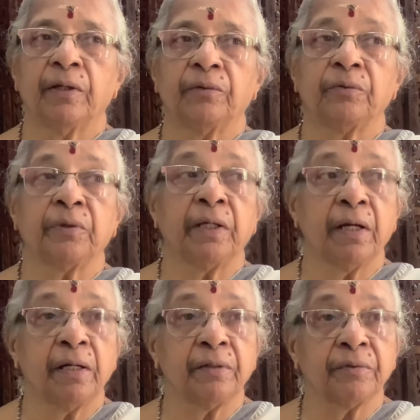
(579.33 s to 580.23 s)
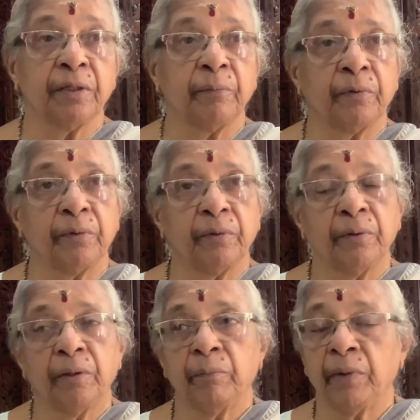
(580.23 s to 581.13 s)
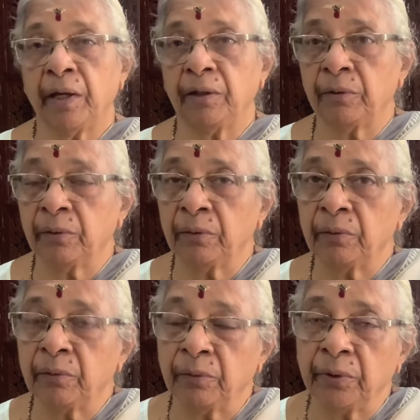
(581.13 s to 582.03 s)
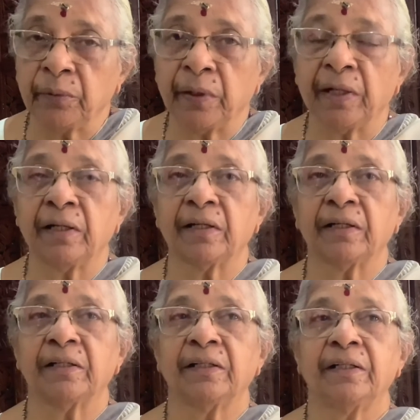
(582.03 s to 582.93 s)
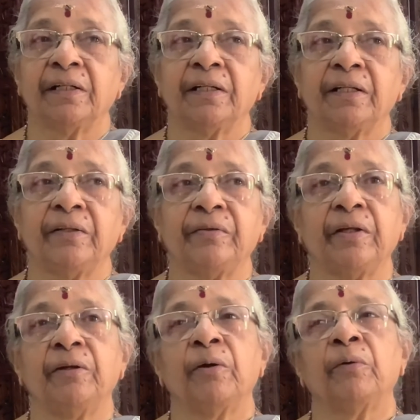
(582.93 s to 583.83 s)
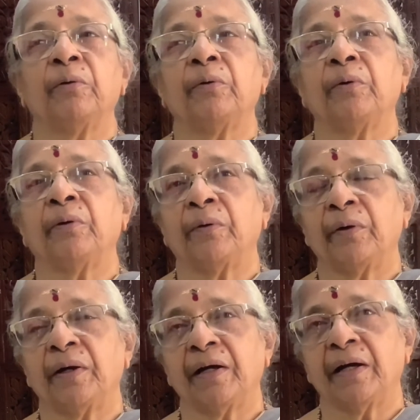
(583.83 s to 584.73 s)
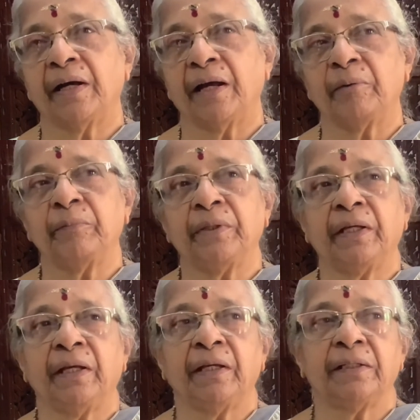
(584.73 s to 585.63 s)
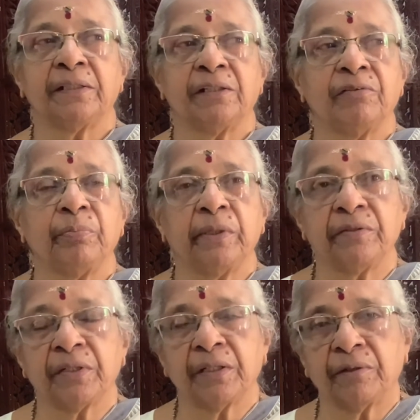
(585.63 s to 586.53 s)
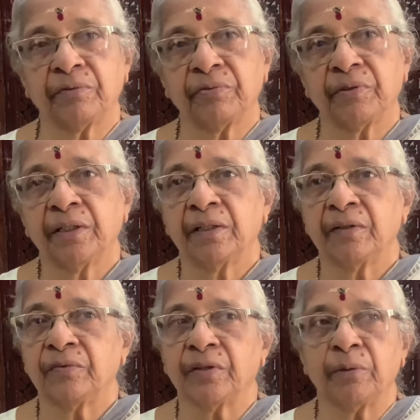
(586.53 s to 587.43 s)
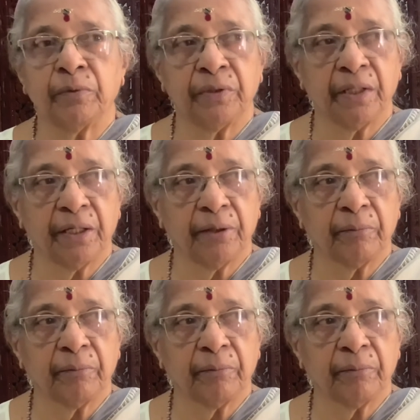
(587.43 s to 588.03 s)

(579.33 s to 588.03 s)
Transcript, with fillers: So he asked him, May I know who you are? He said, Oh, I am the chief minister of Samudri.